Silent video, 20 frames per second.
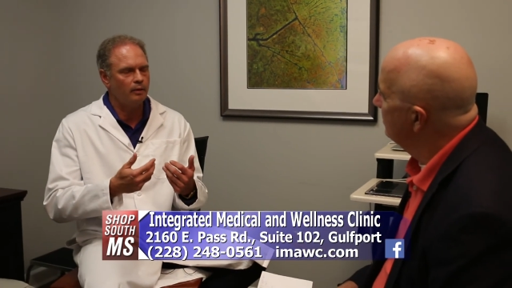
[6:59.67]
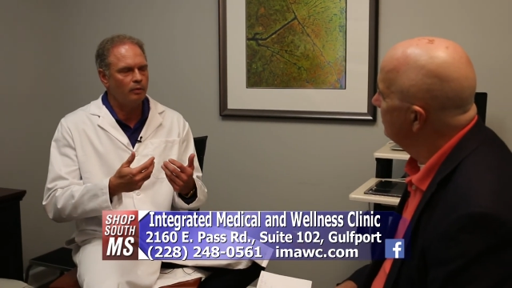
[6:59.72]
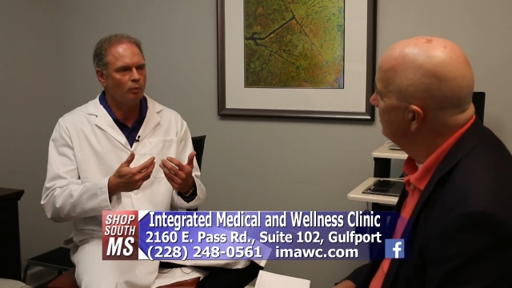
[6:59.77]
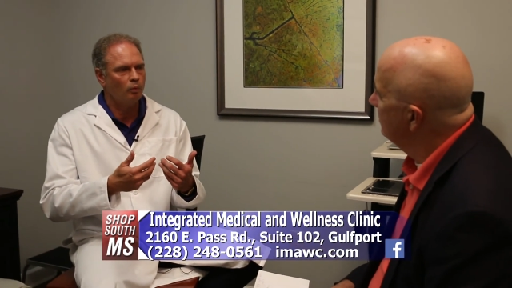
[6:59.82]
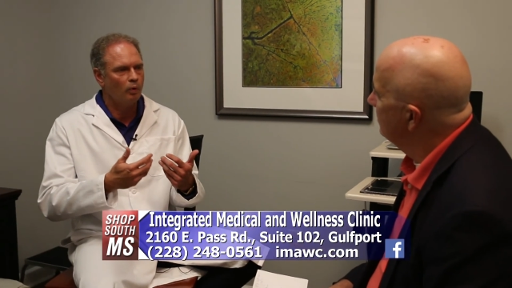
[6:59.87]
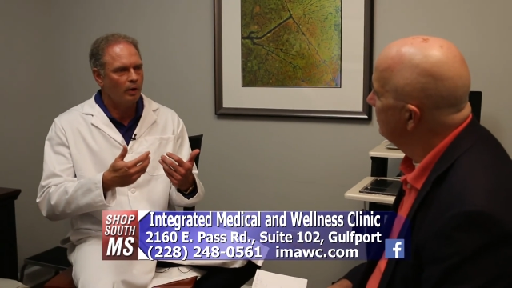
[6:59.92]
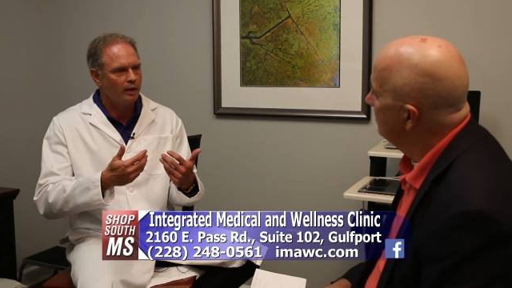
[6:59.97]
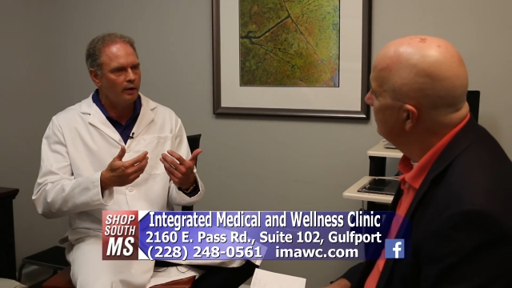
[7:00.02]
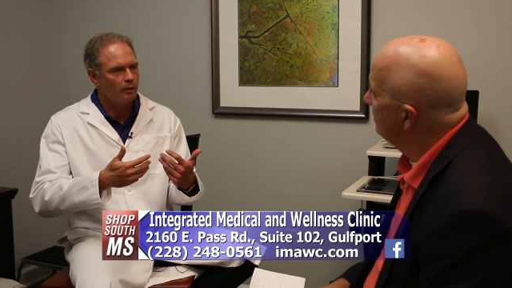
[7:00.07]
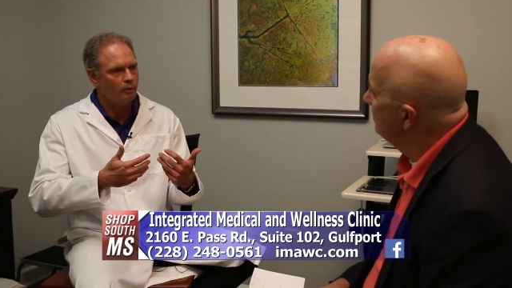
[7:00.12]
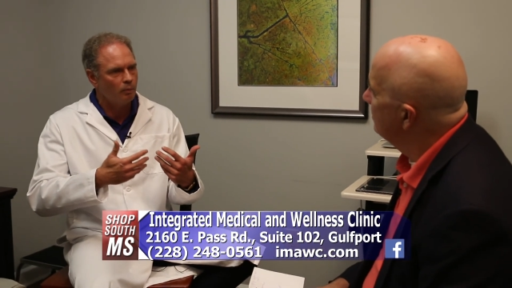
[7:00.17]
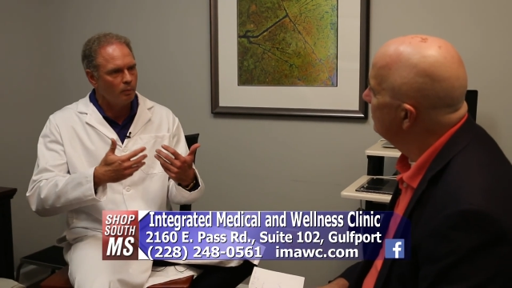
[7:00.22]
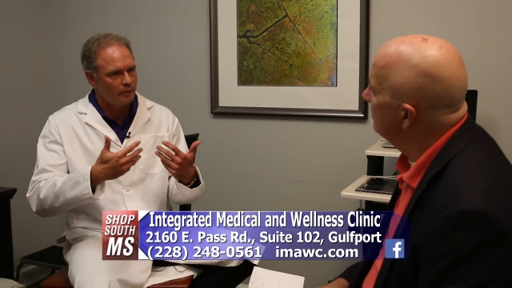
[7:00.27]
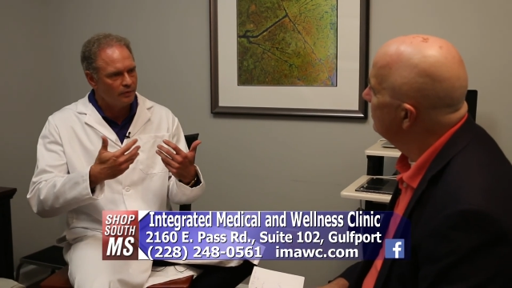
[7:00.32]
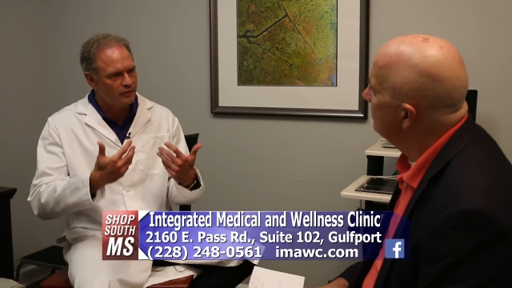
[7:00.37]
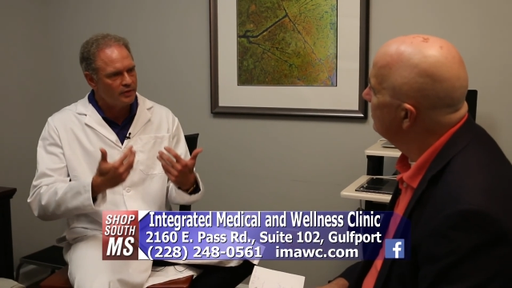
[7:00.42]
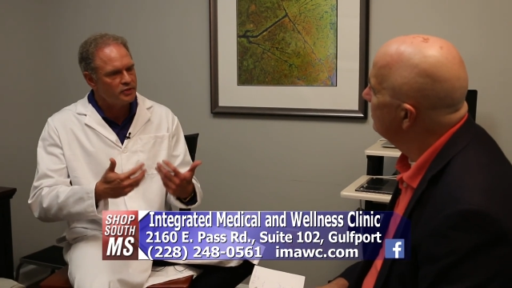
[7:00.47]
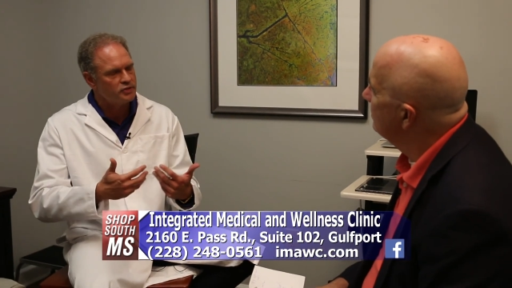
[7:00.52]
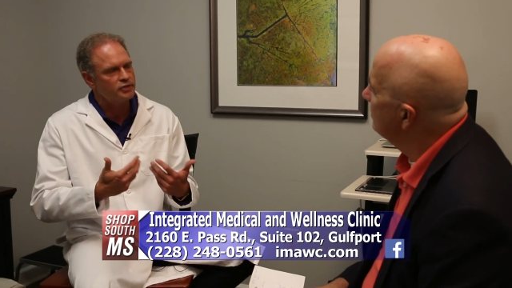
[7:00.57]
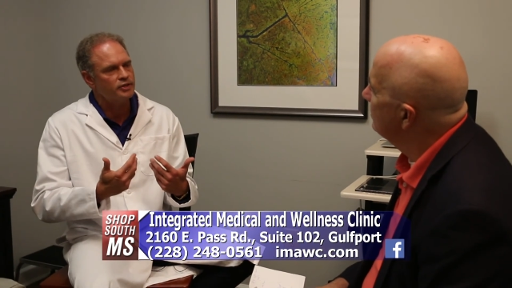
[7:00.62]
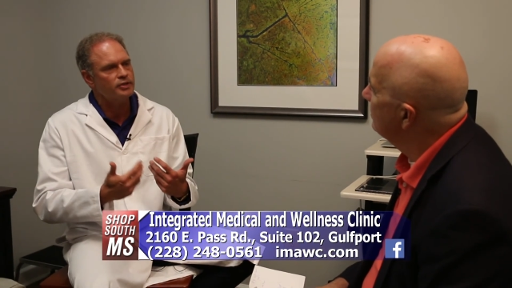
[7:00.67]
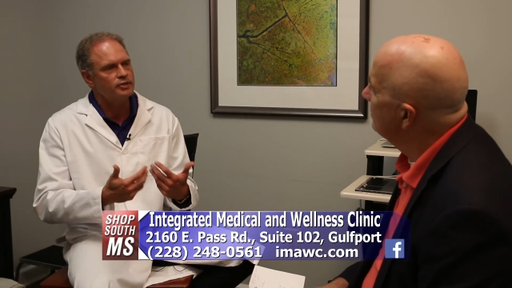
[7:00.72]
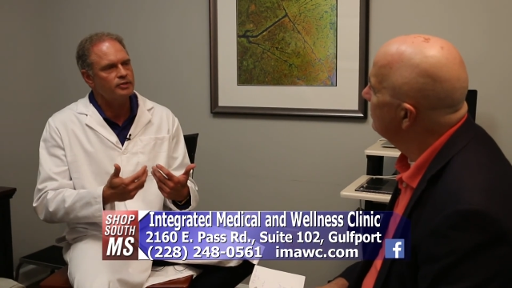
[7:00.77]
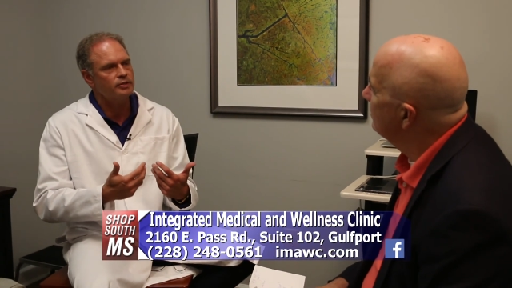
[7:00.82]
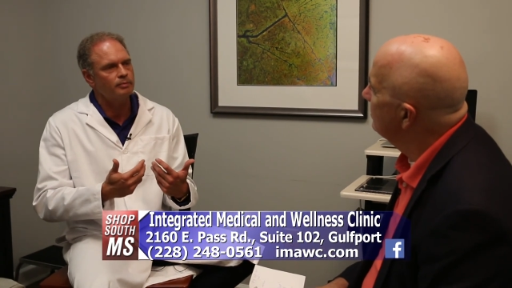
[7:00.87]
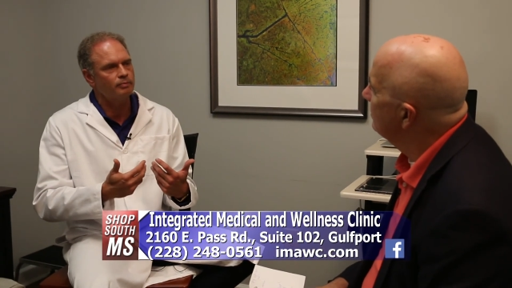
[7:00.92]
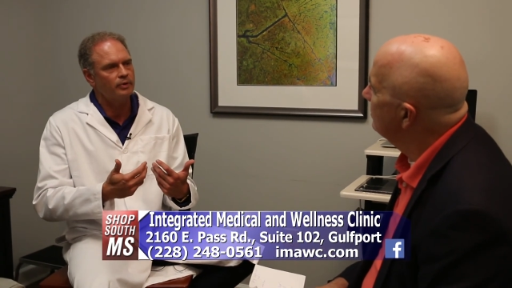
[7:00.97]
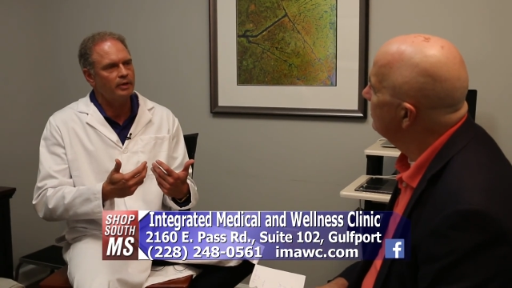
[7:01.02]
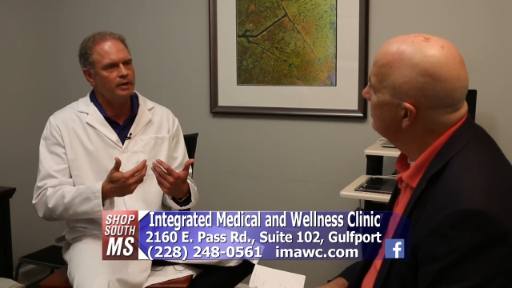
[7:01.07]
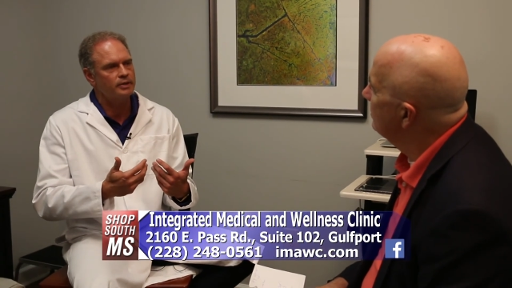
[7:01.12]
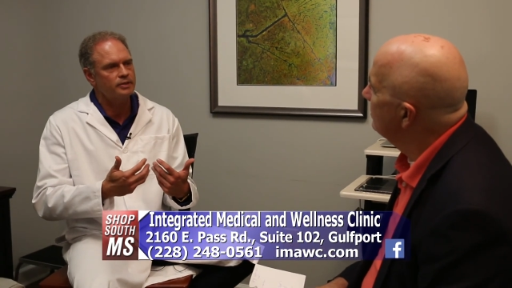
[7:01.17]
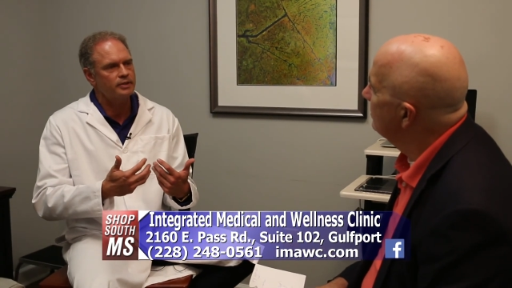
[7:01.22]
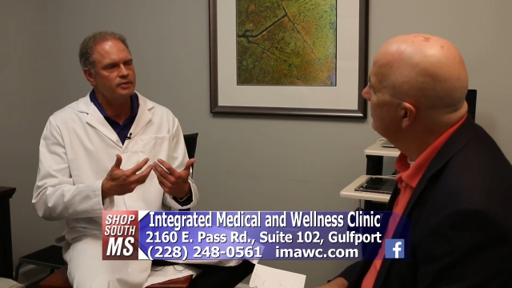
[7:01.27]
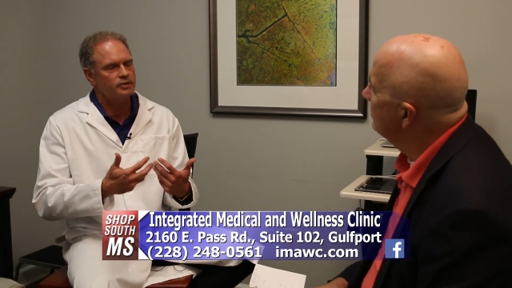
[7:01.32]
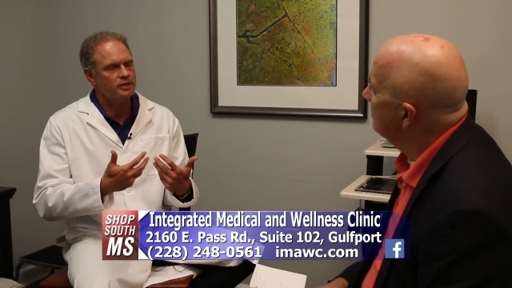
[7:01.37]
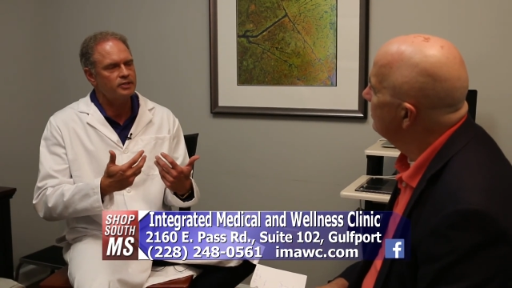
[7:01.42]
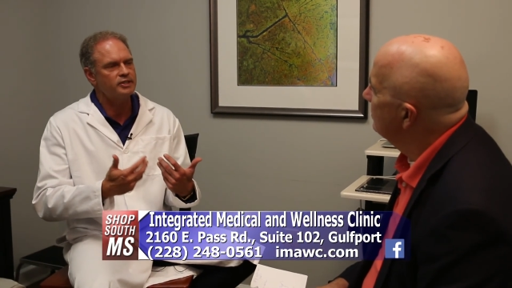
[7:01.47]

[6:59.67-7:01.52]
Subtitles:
what this system does, it's the